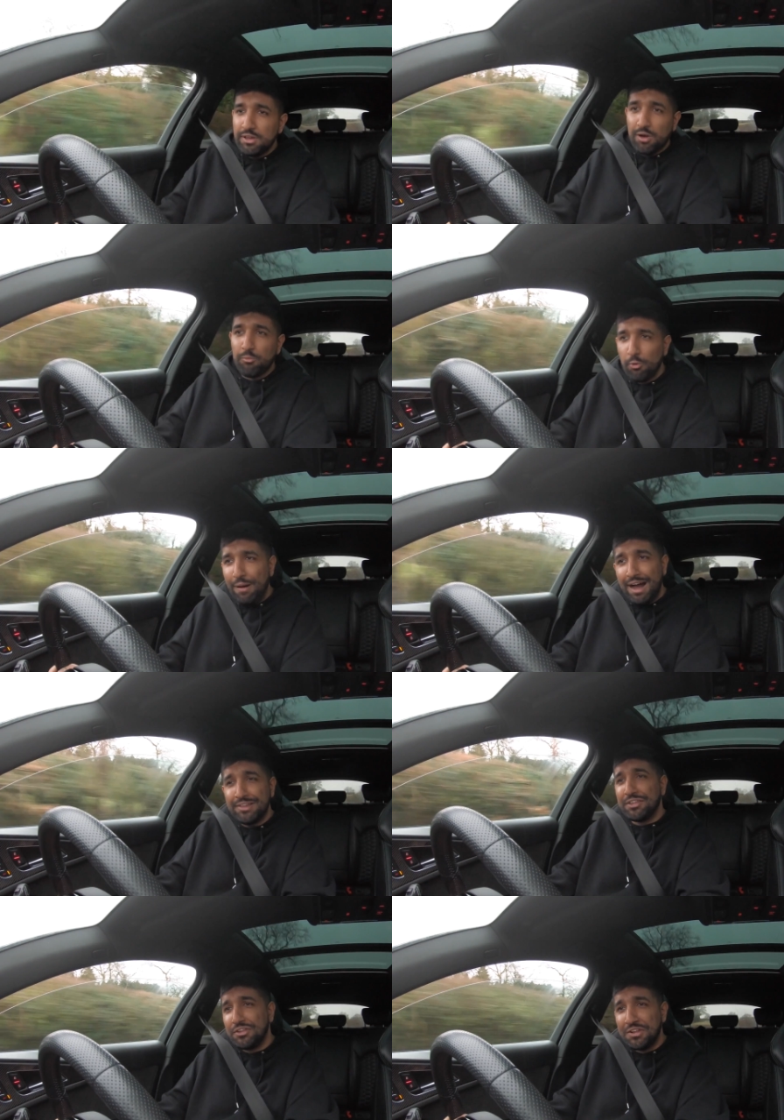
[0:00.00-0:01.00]
got more power
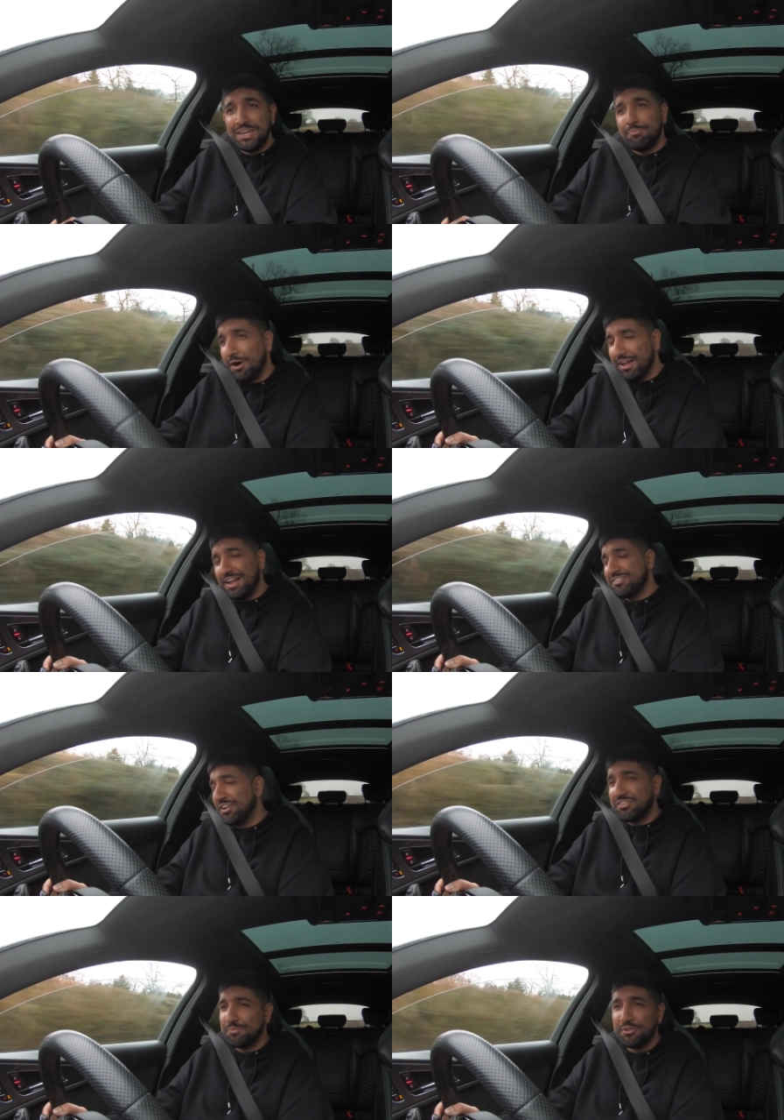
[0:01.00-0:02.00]
than you need, but that's
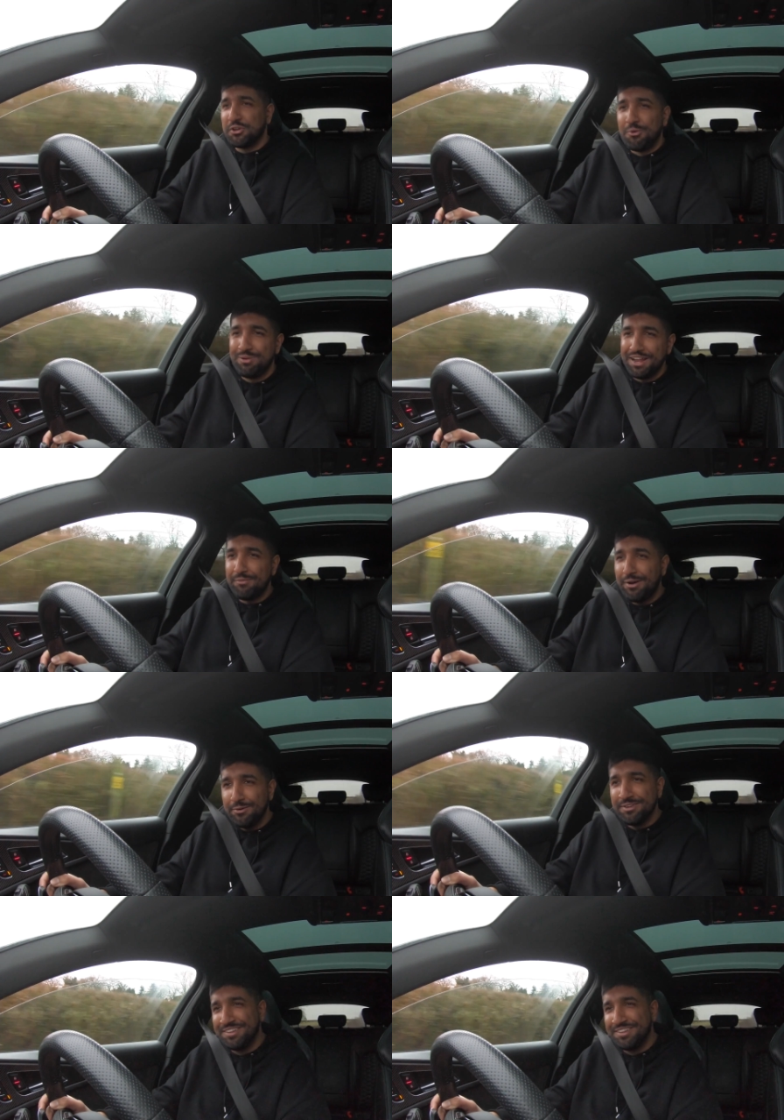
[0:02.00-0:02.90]
not something to complain about.